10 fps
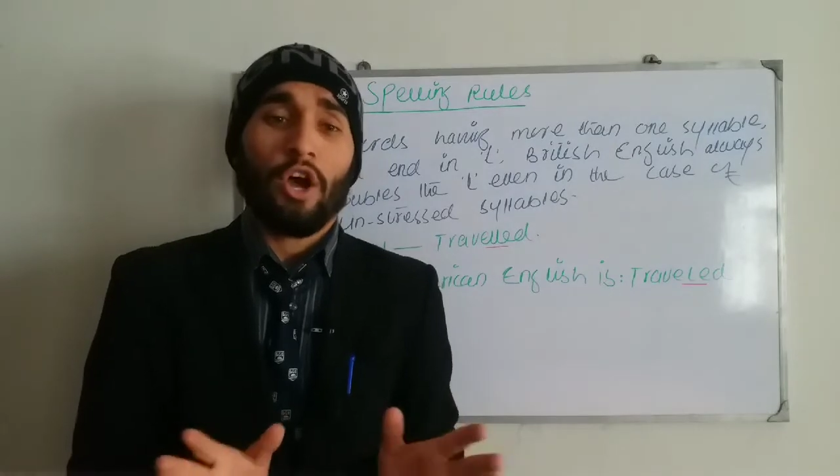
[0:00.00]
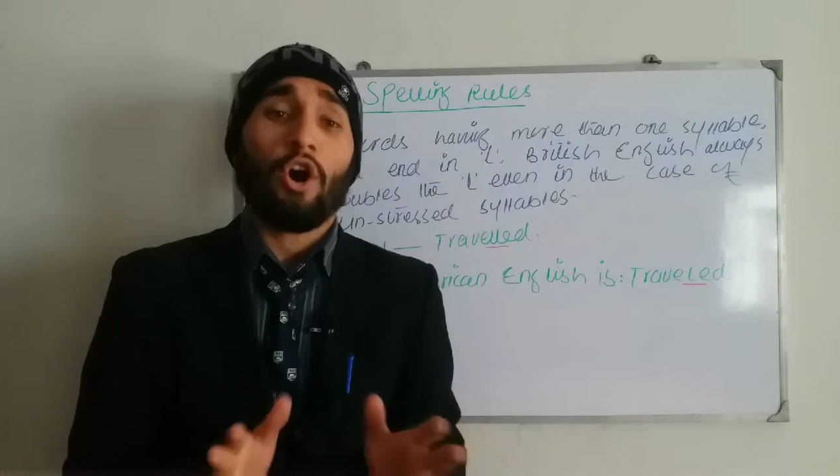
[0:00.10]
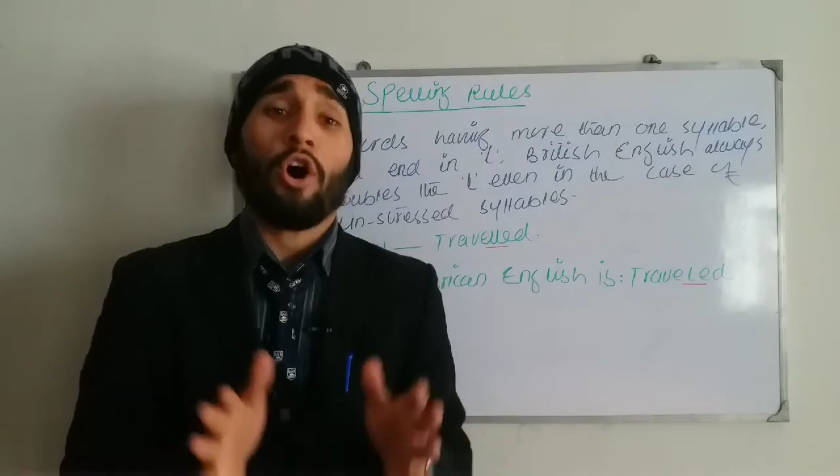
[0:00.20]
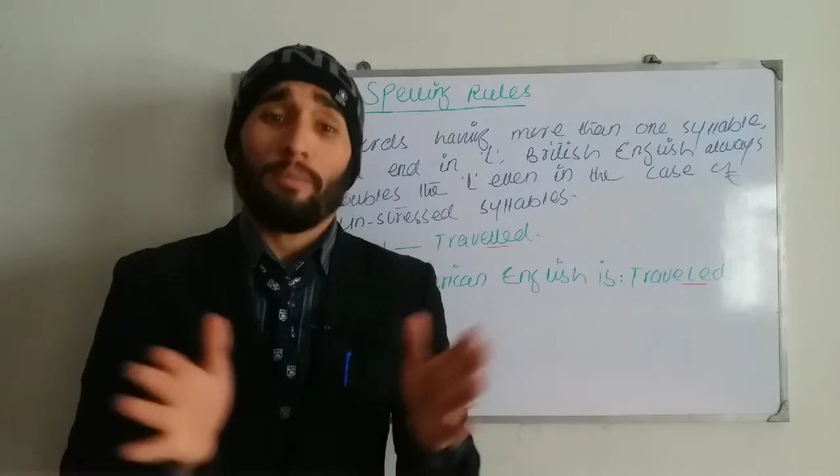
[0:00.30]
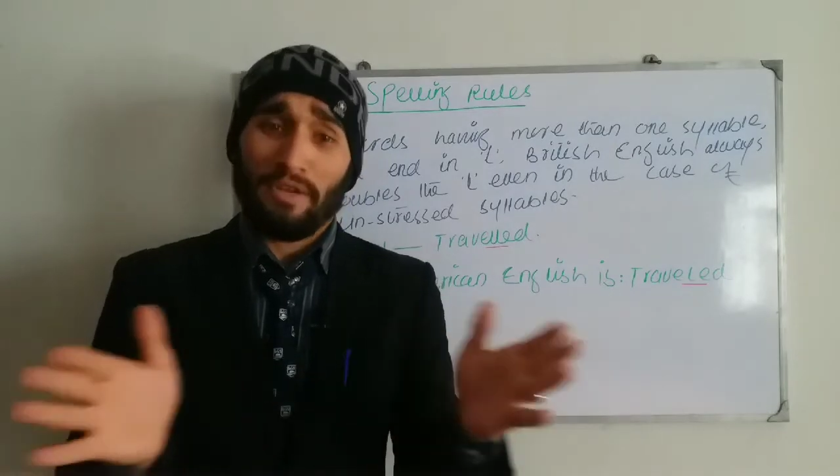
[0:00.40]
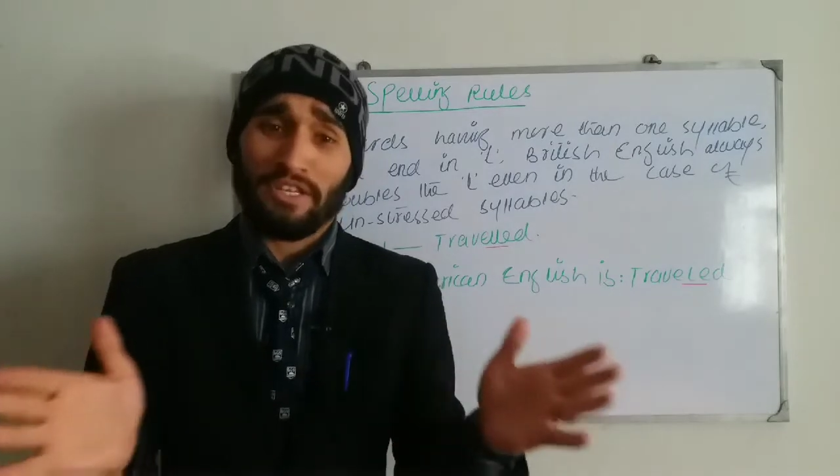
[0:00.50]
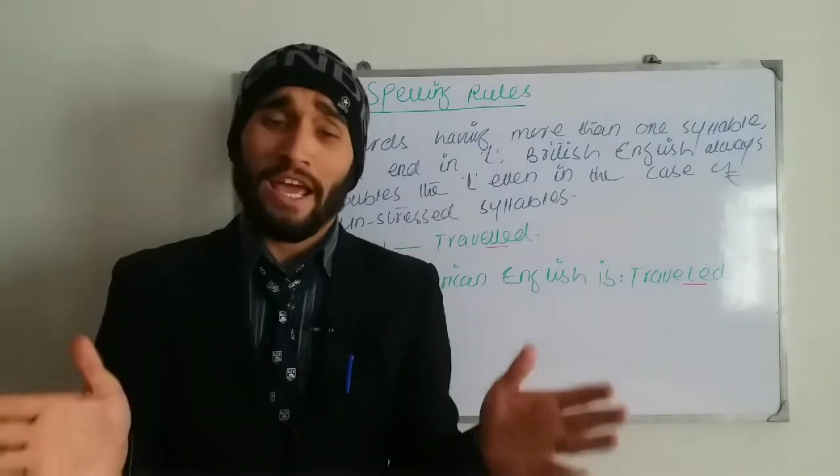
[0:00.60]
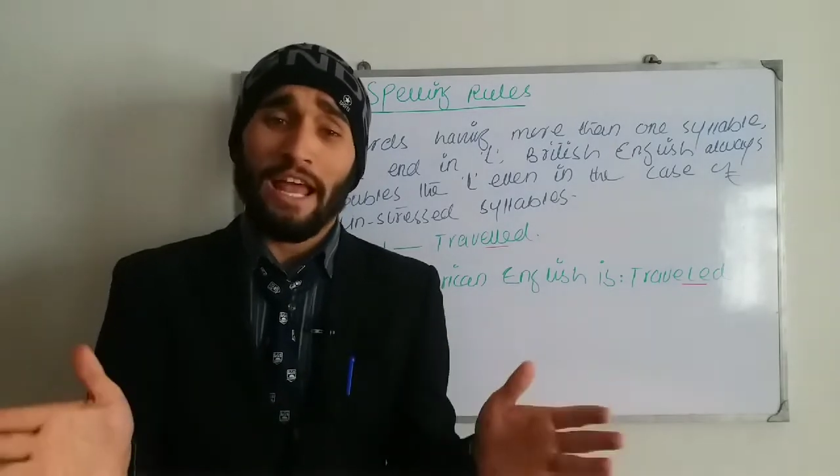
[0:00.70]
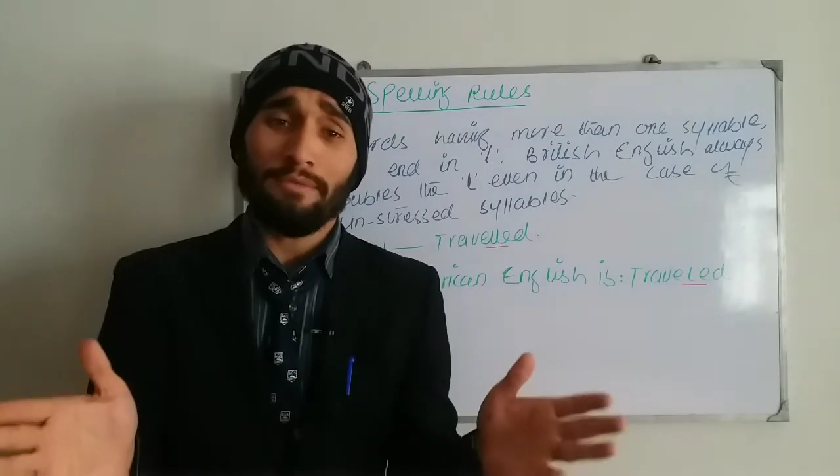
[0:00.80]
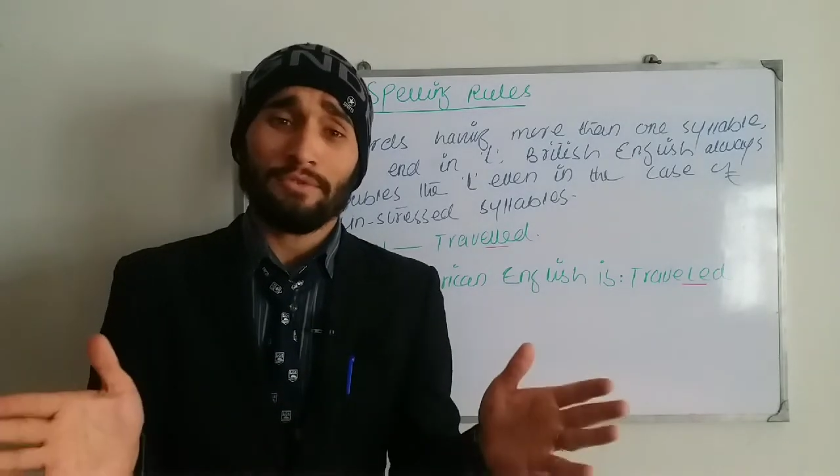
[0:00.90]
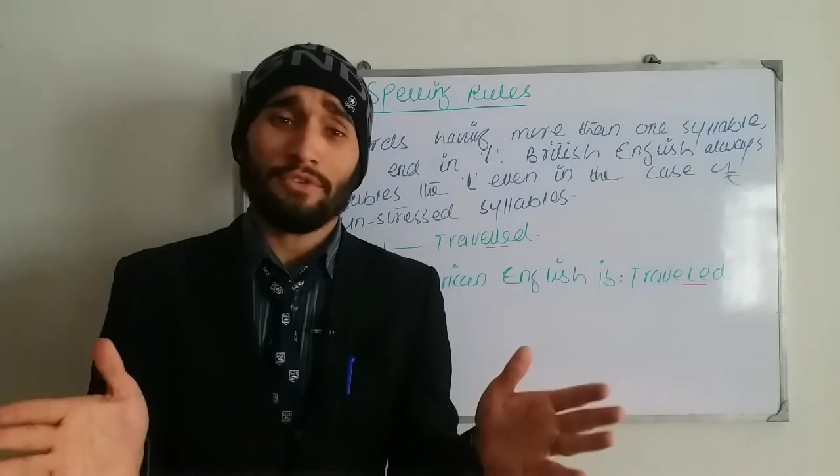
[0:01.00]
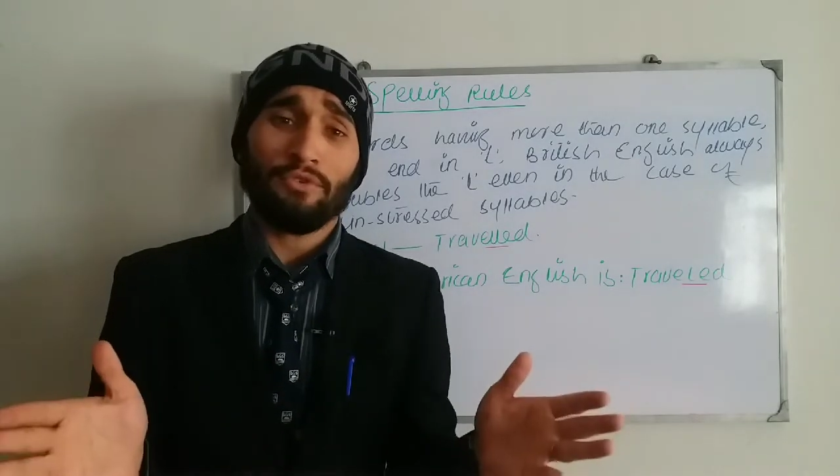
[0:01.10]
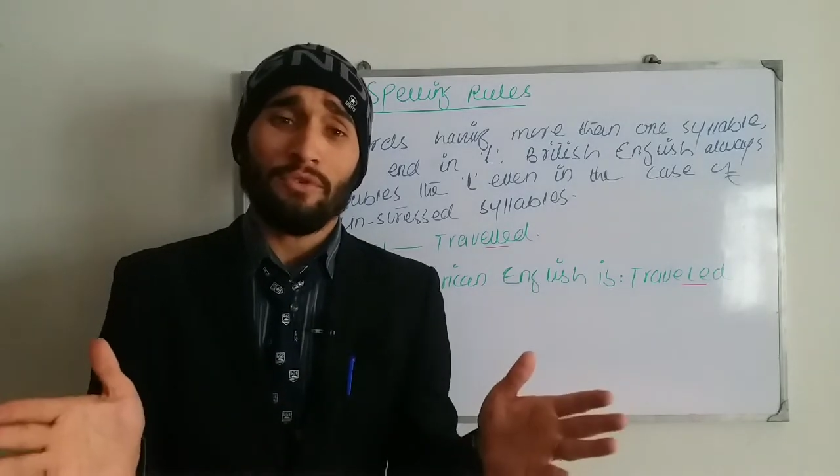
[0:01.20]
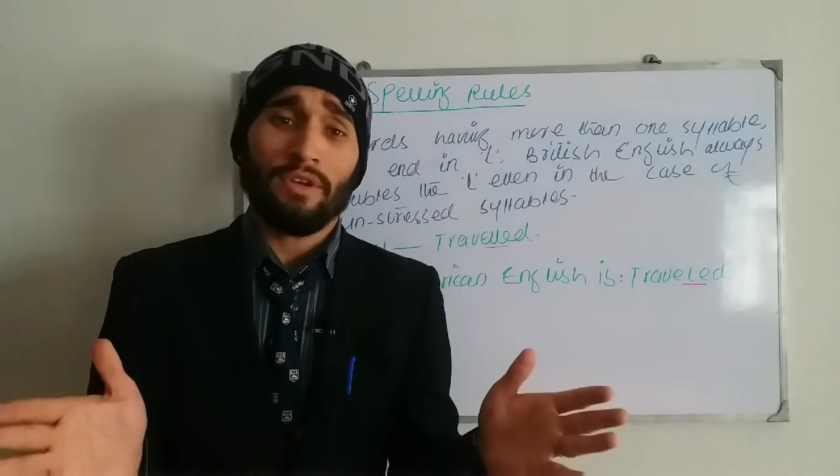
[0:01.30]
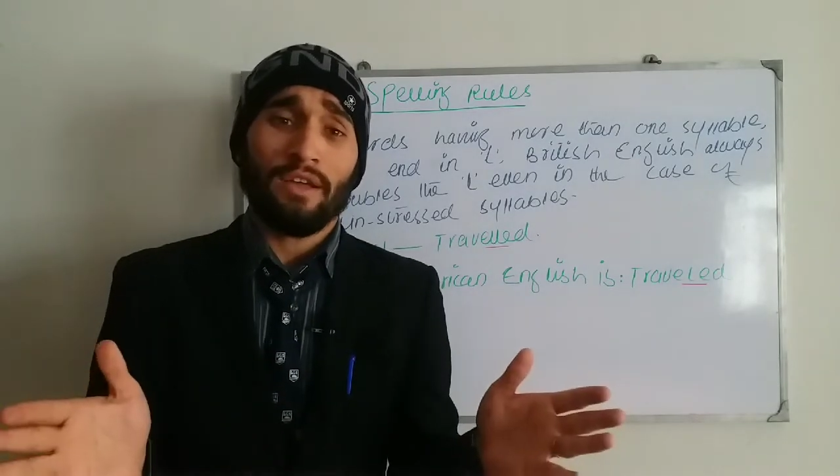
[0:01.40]
Hope it helps
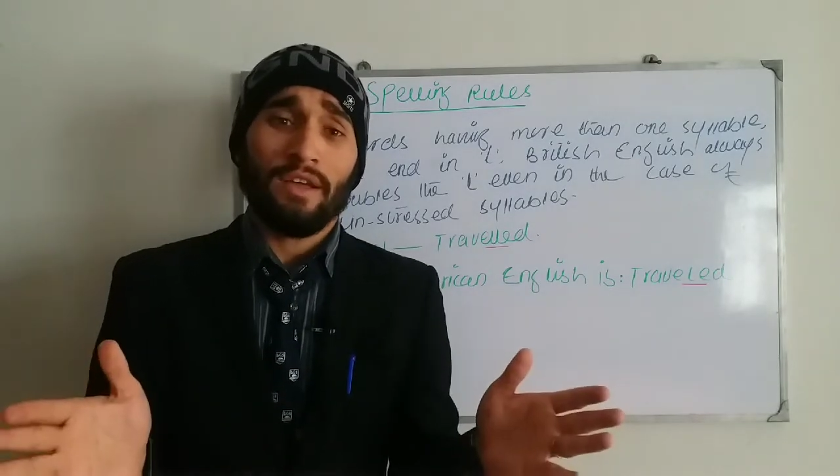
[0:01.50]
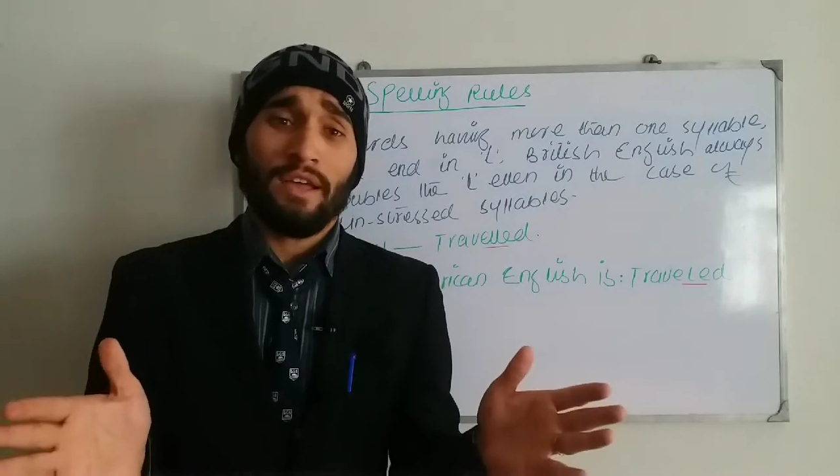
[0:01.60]
you.